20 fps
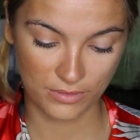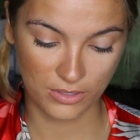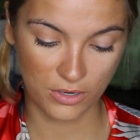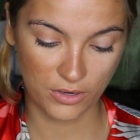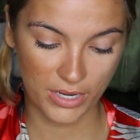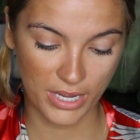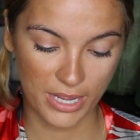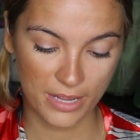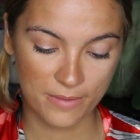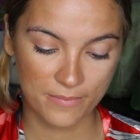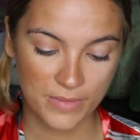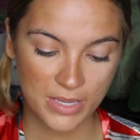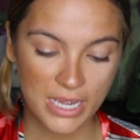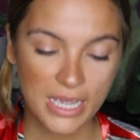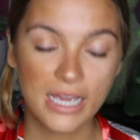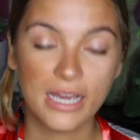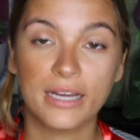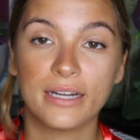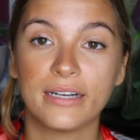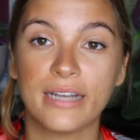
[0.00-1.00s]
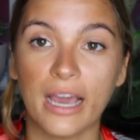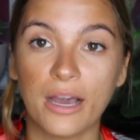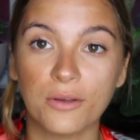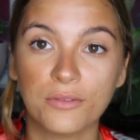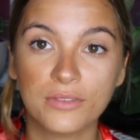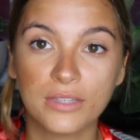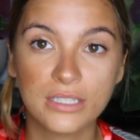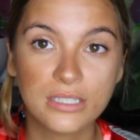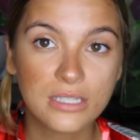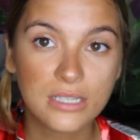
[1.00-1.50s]
Okay? Now,
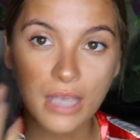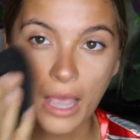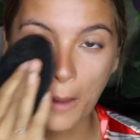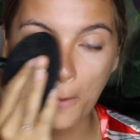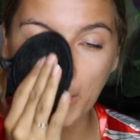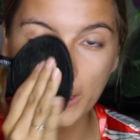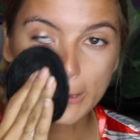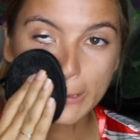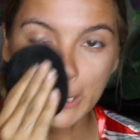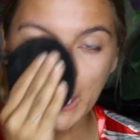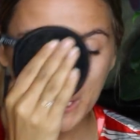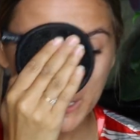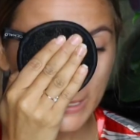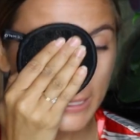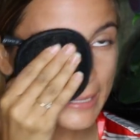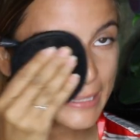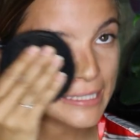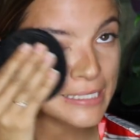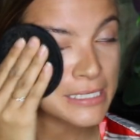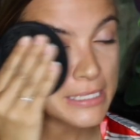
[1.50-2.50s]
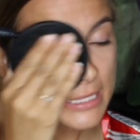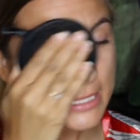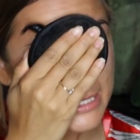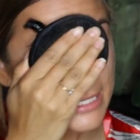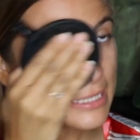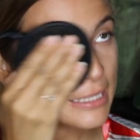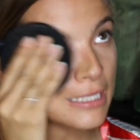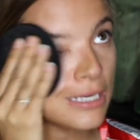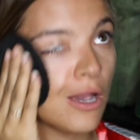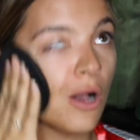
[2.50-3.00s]
this I will say that this
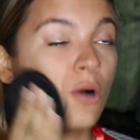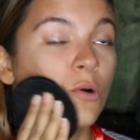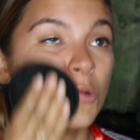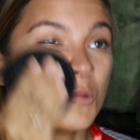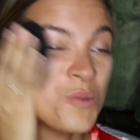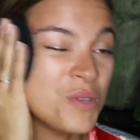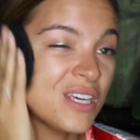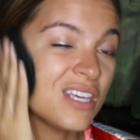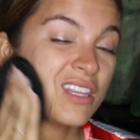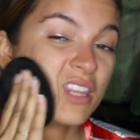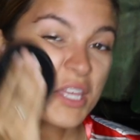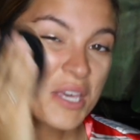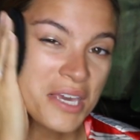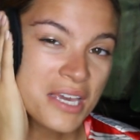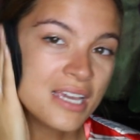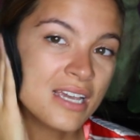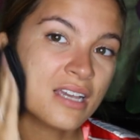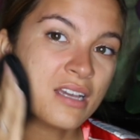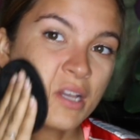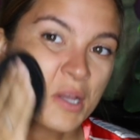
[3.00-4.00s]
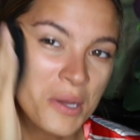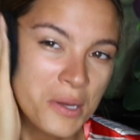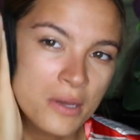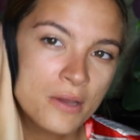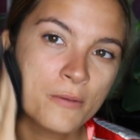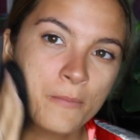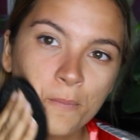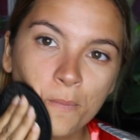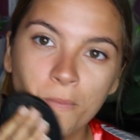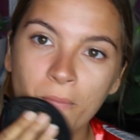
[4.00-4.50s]
isn't the only thing
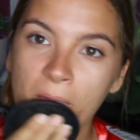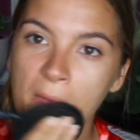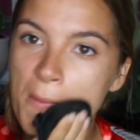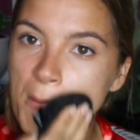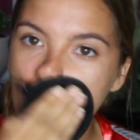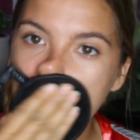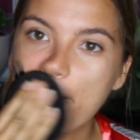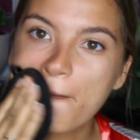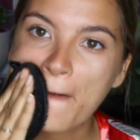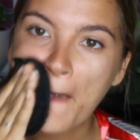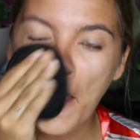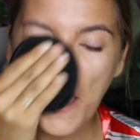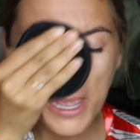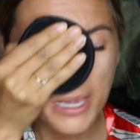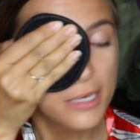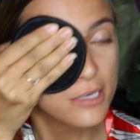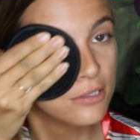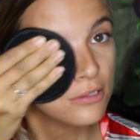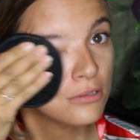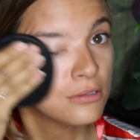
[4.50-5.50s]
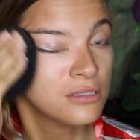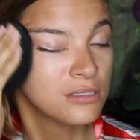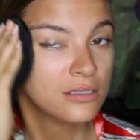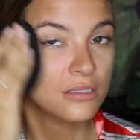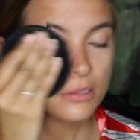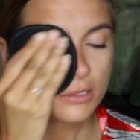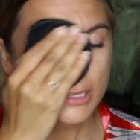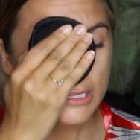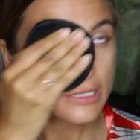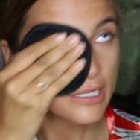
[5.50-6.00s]
I
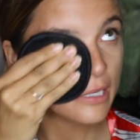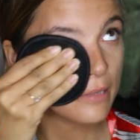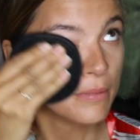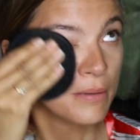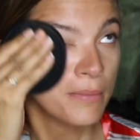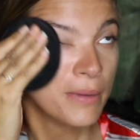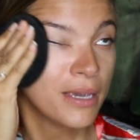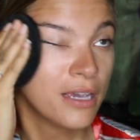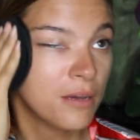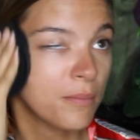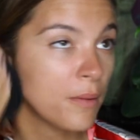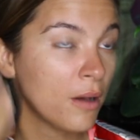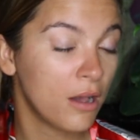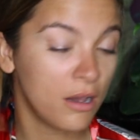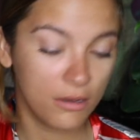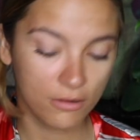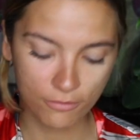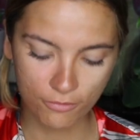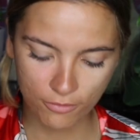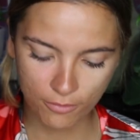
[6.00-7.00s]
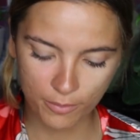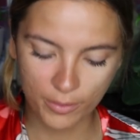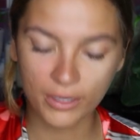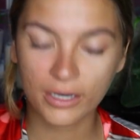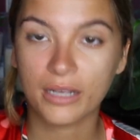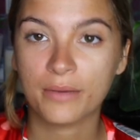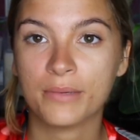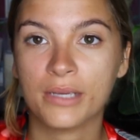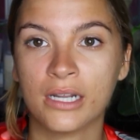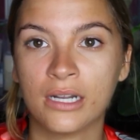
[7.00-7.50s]
use to take my makeup off. But,
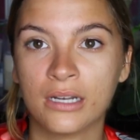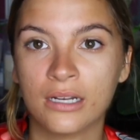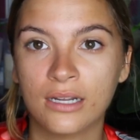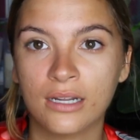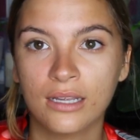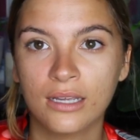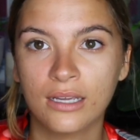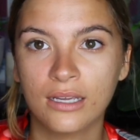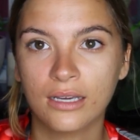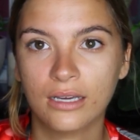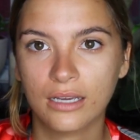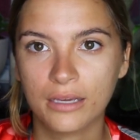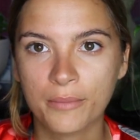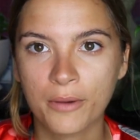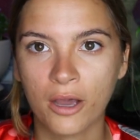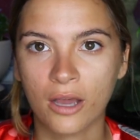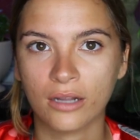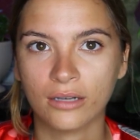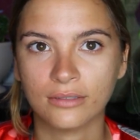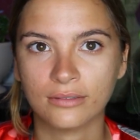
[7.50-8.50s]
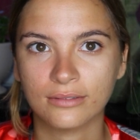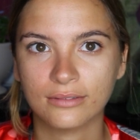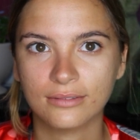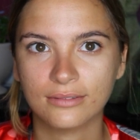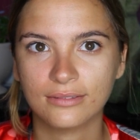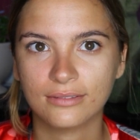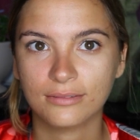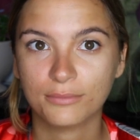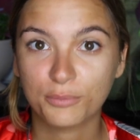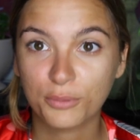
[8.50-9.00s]
I mean, come on.
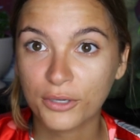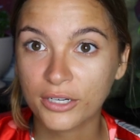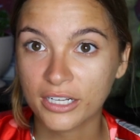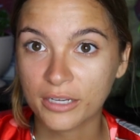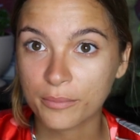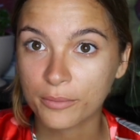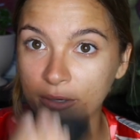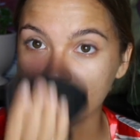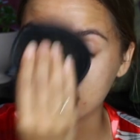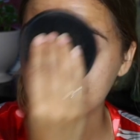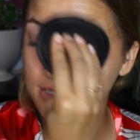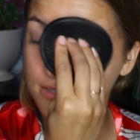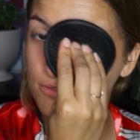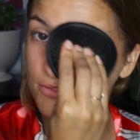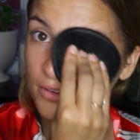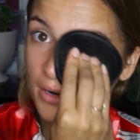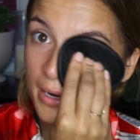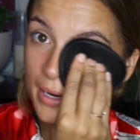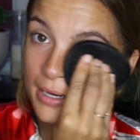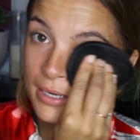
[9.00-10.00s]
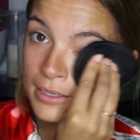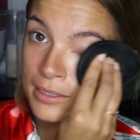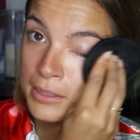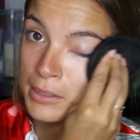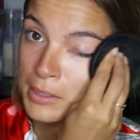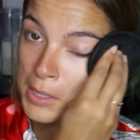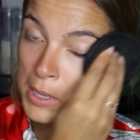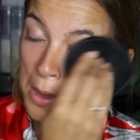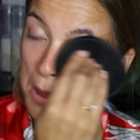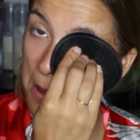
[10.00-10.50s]
Pretty impressive, right?
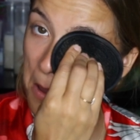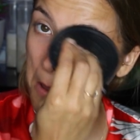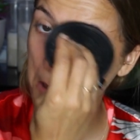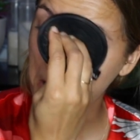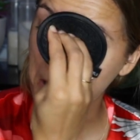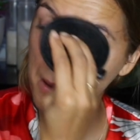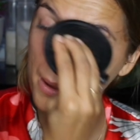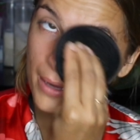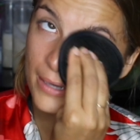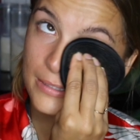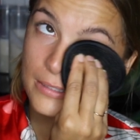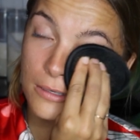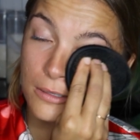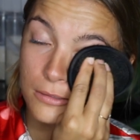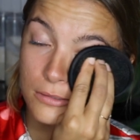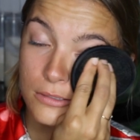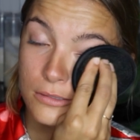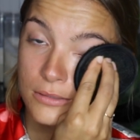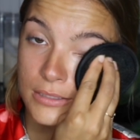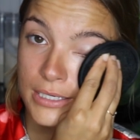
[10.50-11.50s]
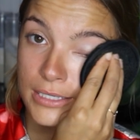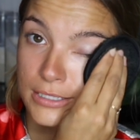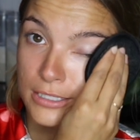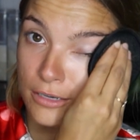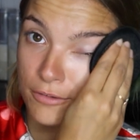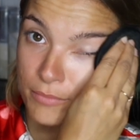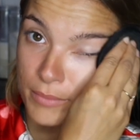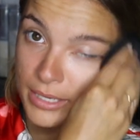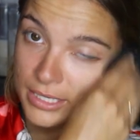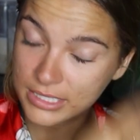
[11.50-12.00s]
It also takes
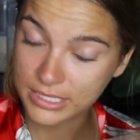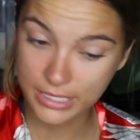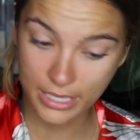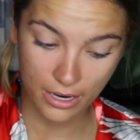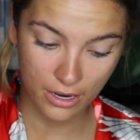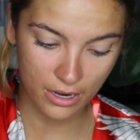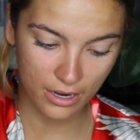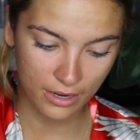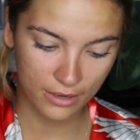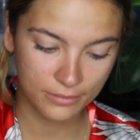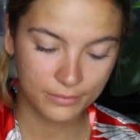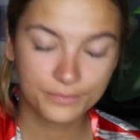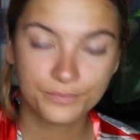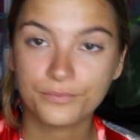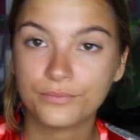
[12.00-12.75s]
off mascara.